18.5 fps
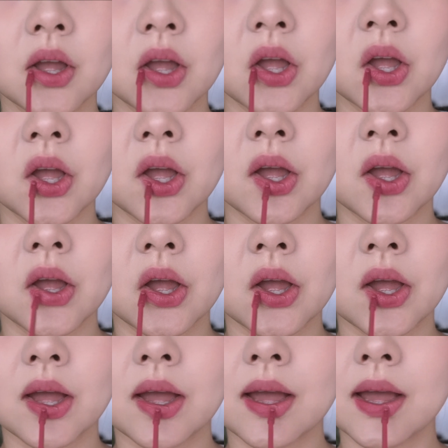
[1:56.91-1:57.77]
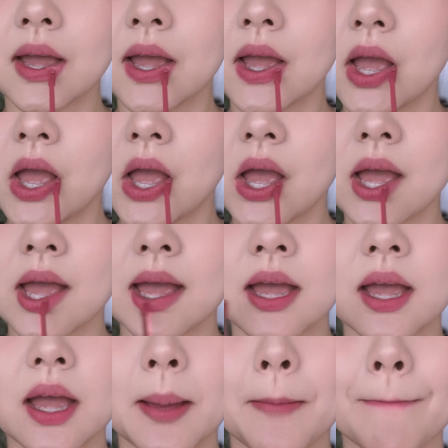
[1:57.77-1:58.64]

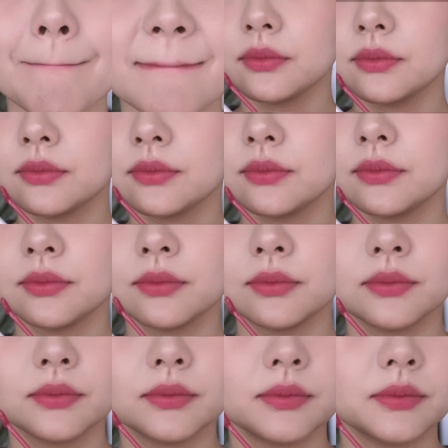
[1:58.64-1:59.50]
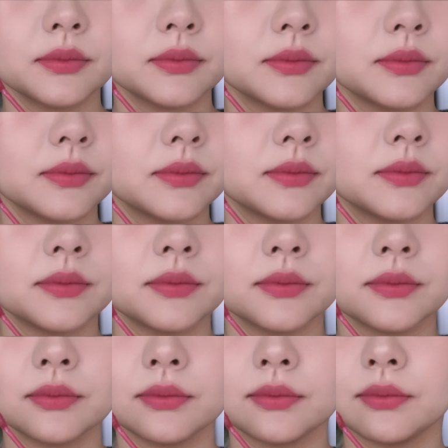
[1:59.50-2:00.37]

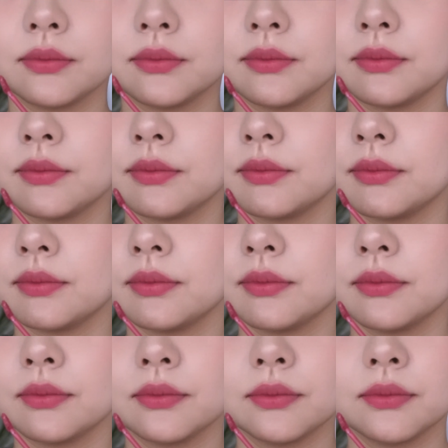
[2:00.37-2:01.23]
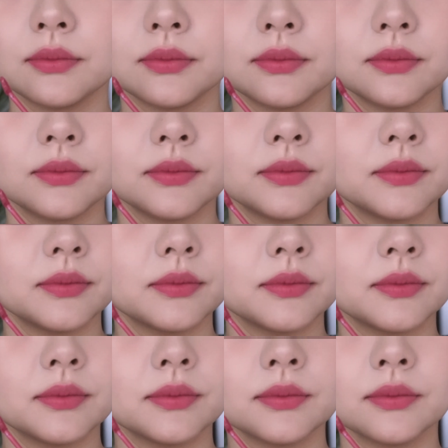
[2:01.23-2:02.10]
No one is speaking in this clip.